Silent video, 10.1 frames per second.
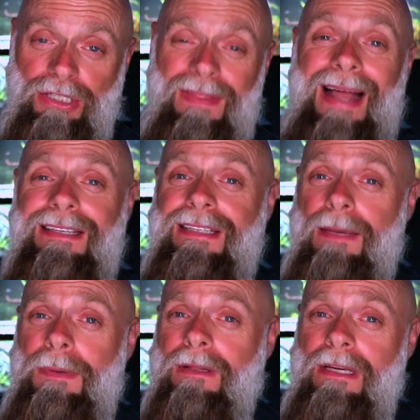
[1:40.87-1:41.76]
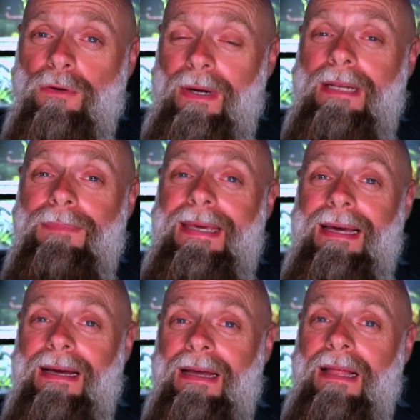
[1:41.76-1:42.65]
and that's typically going to
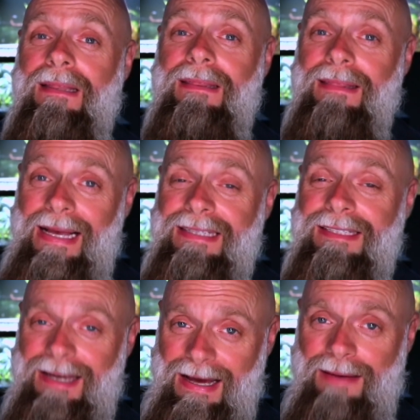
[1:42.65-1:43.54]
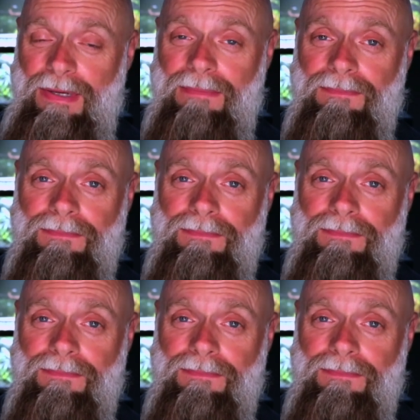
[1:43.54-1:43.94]
be less common.